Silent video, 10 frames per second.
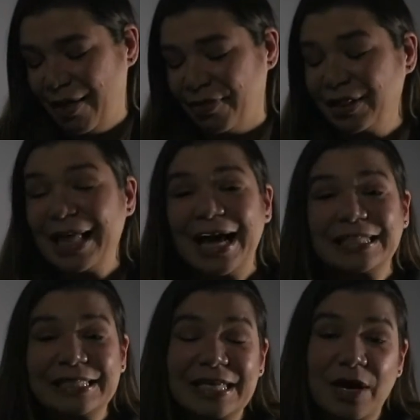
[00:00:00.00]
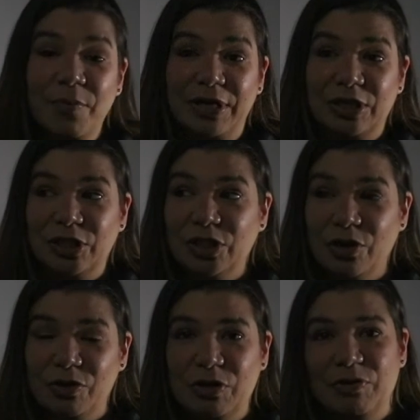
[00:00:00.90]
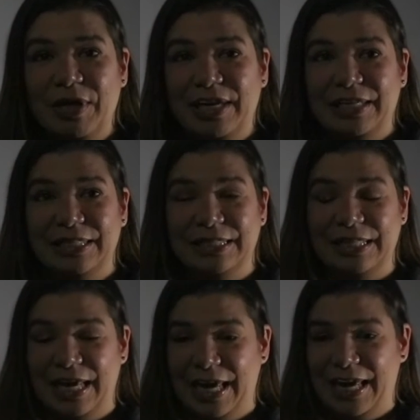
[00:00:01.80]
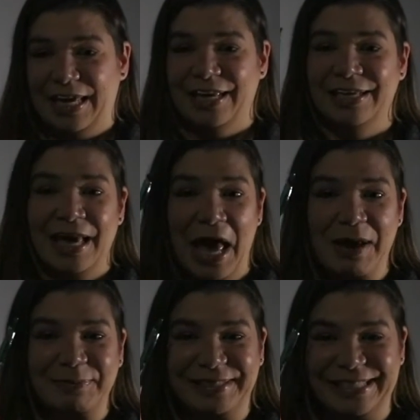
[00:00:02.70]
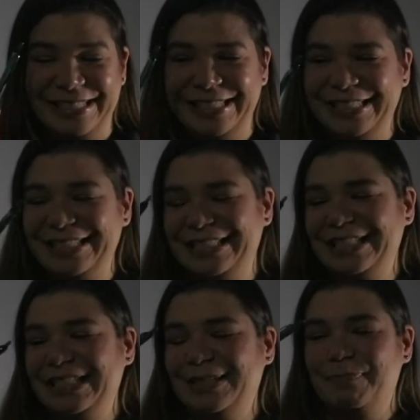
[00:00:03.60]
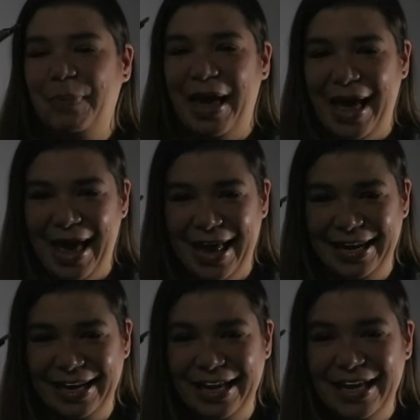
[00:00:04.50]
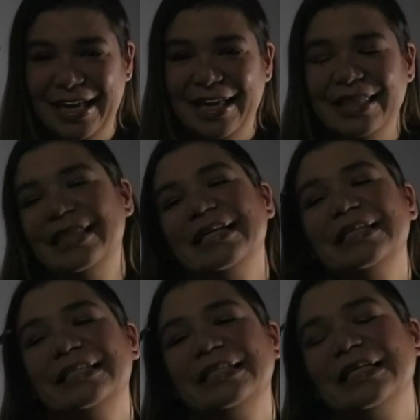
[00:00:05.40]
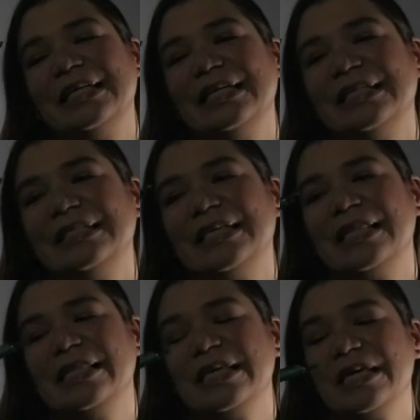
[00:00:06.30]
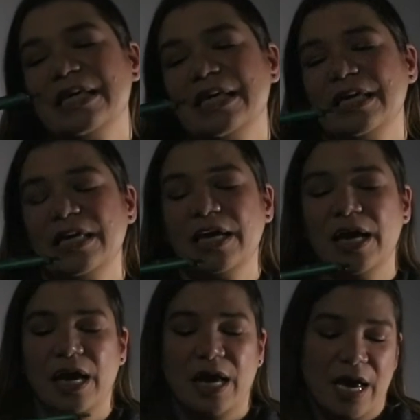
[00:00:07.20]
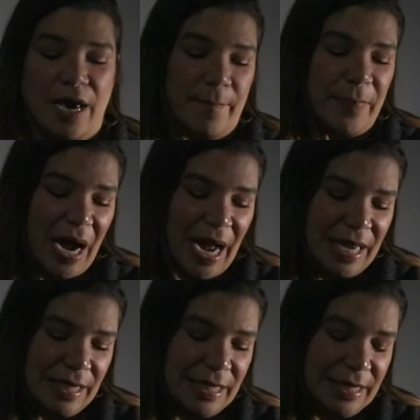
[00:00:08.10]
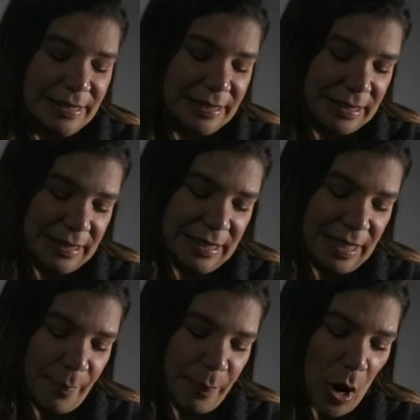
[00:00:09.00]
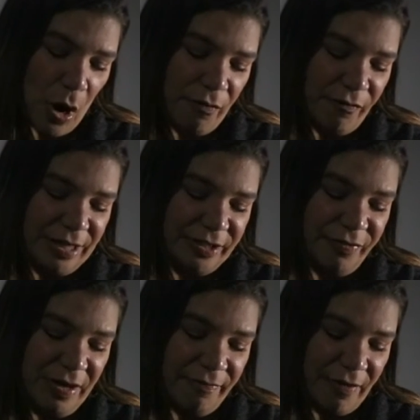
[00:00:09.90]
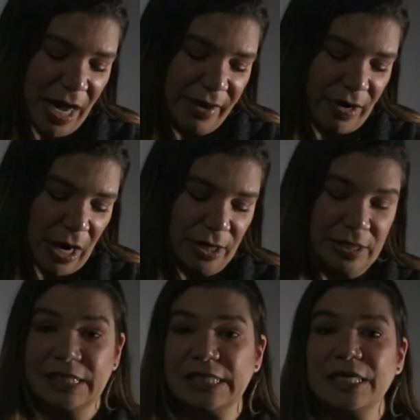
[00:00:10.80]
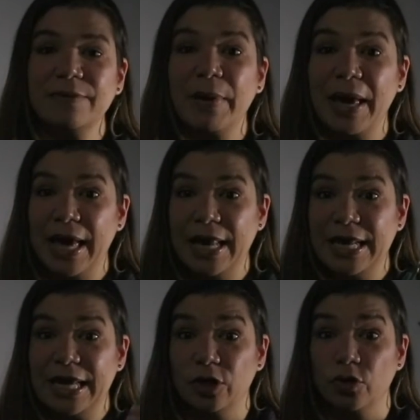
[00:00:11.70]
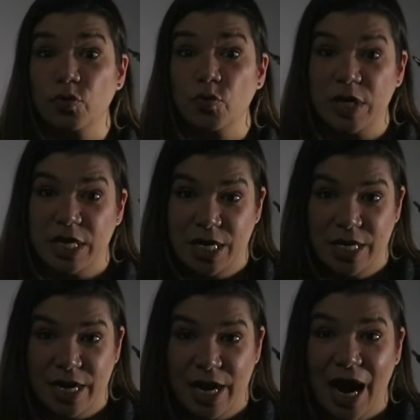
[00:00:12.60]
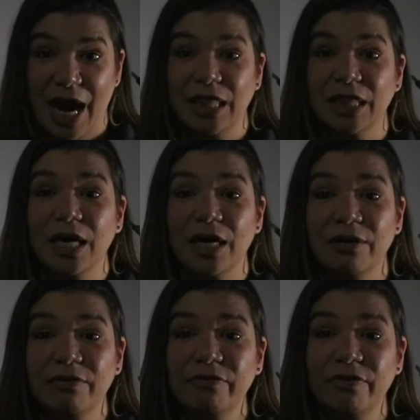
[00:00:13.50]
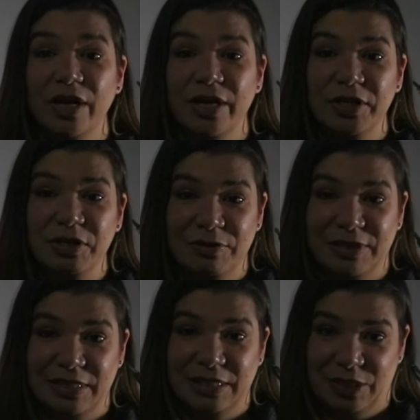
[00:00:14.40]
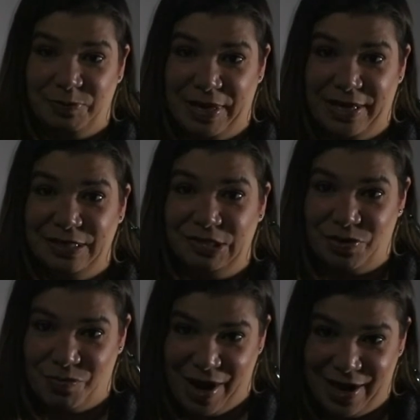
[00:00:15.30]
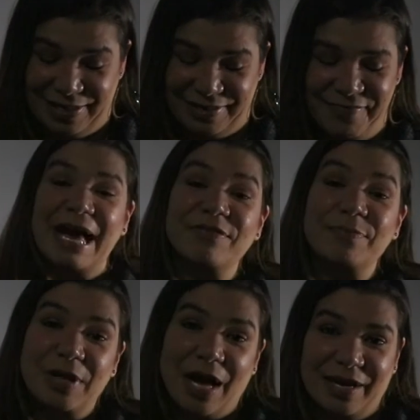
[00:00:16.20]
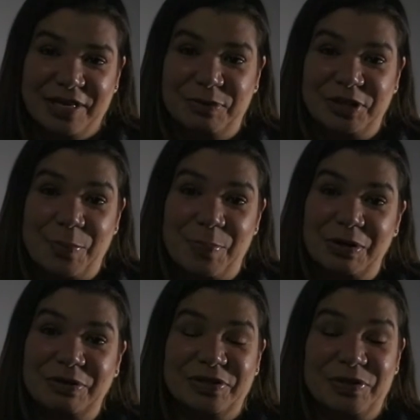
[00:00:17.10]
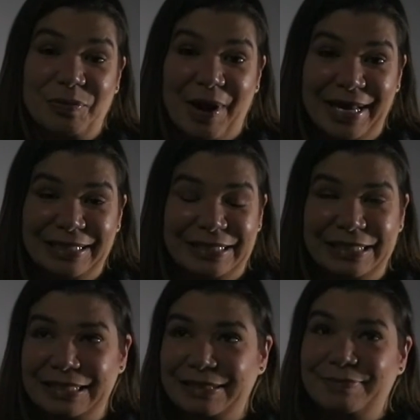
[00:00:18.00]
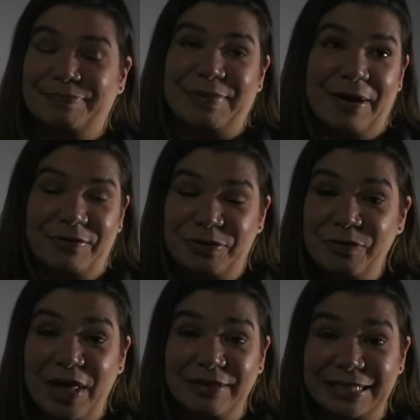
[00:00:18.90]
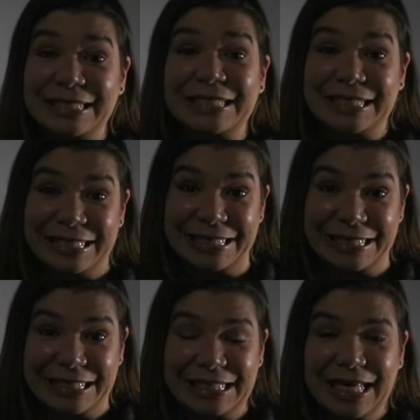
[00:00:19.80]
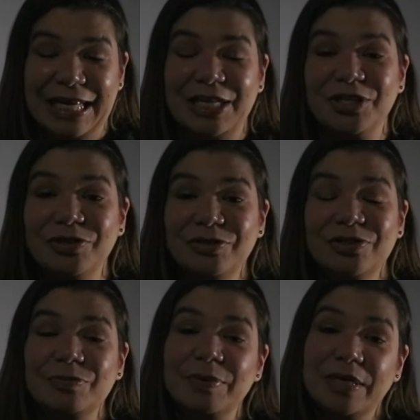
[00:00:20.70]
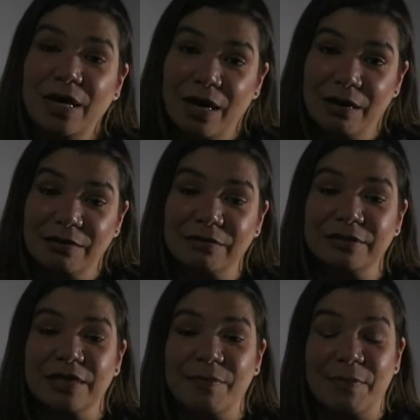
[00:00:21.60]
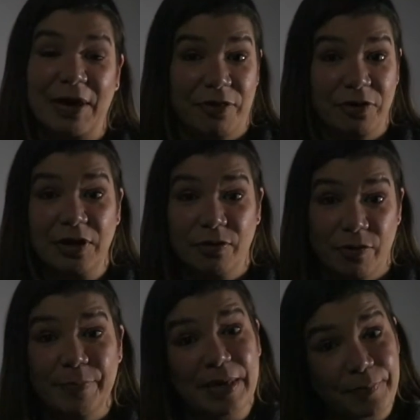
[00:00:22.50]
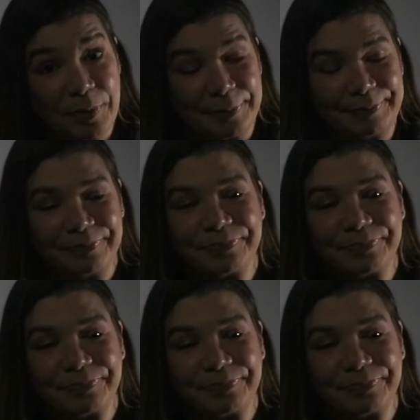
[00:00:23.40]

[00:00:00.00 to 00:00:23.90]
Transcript: The last thing I wanted to show you that is a empty is this pen. This is the Pilot Perfect V five R T pen in green. I love using this pen to write. I have a blog in which I post and write since about two thousand six, and it used to be called My thirty-three People.